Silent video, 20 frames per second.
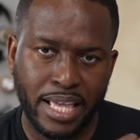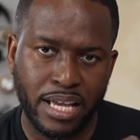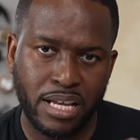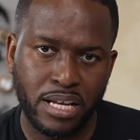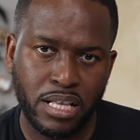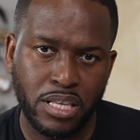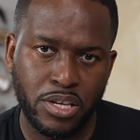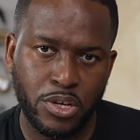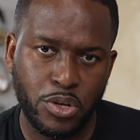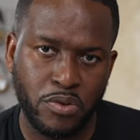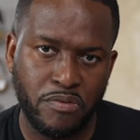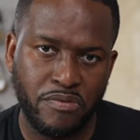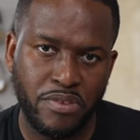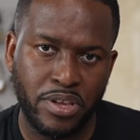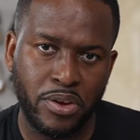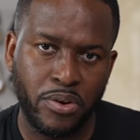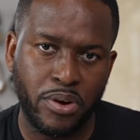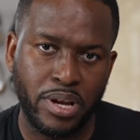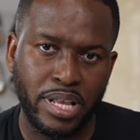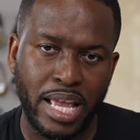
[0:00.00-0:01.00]
that color in your
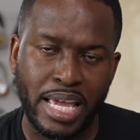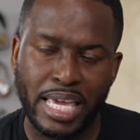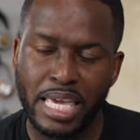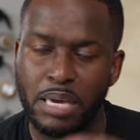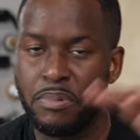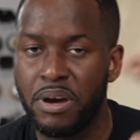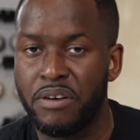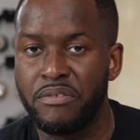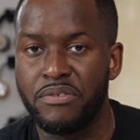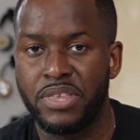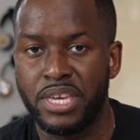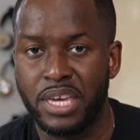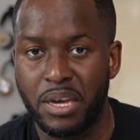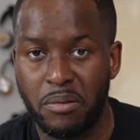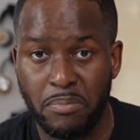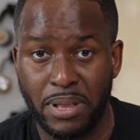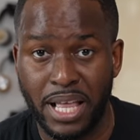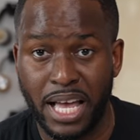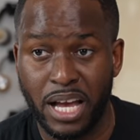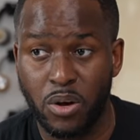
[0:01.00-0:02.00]
video and keep everything in
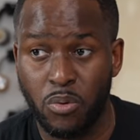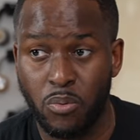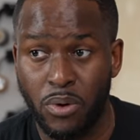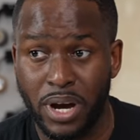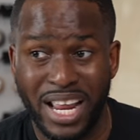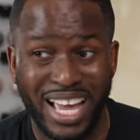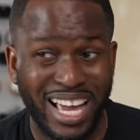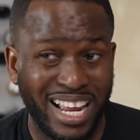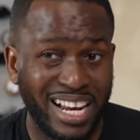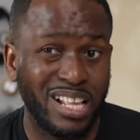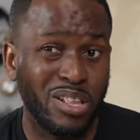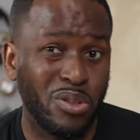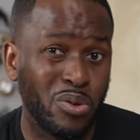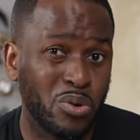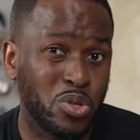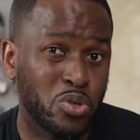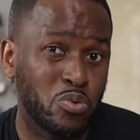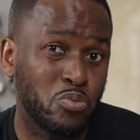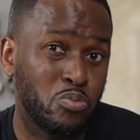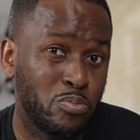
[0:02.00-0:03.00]
black and white. And it
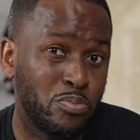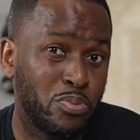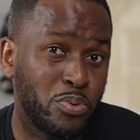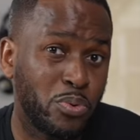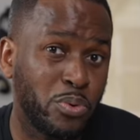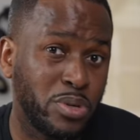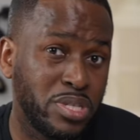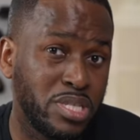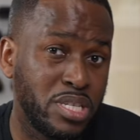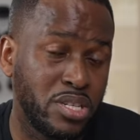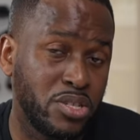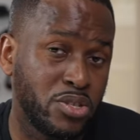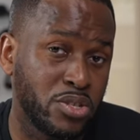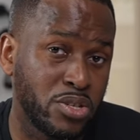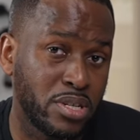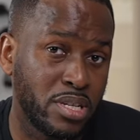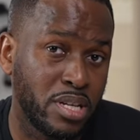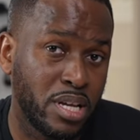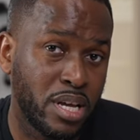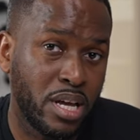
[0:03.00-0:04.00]
looks pretty
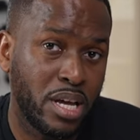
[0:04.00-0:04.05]
good.